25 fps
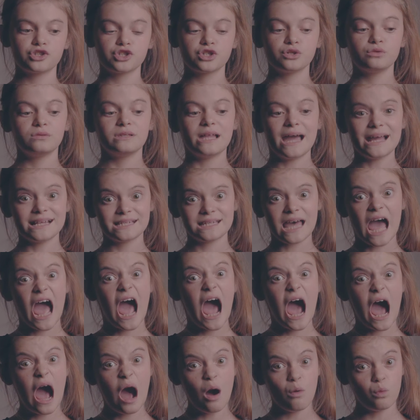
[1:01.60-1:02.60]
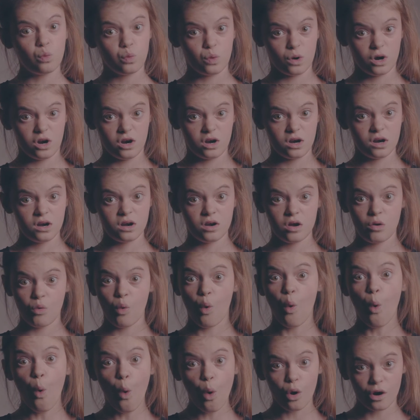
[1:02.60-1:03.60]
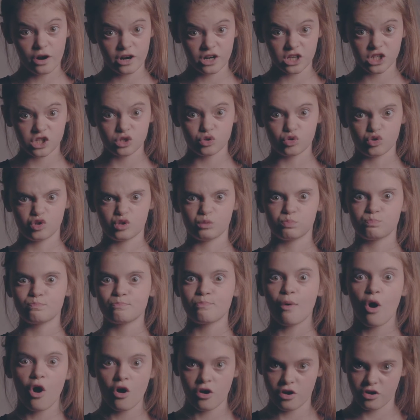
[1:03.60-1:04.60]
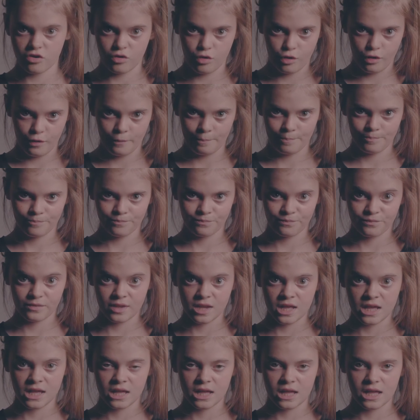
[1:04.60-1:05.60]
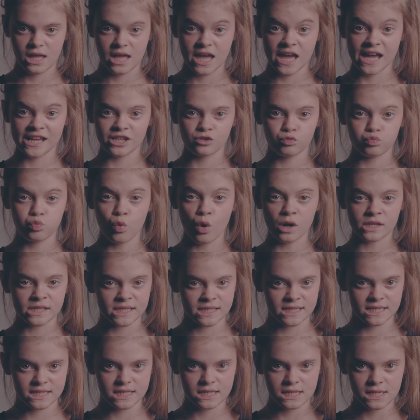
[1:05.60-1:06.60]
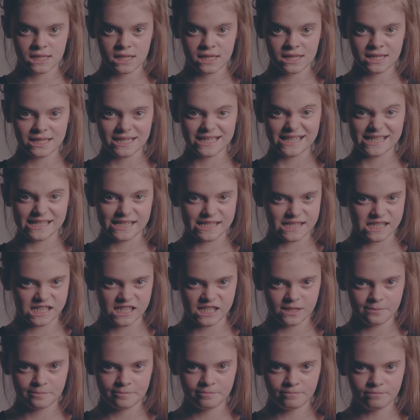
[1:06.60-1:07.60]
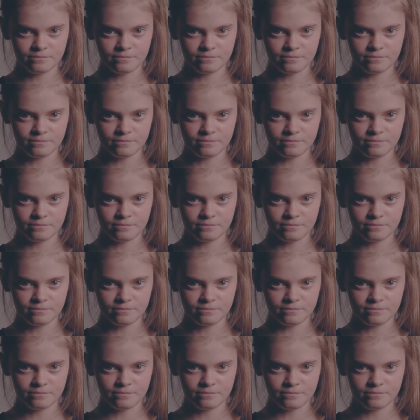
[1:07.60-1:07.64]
to let our horn to sparkle. It wasn't easy.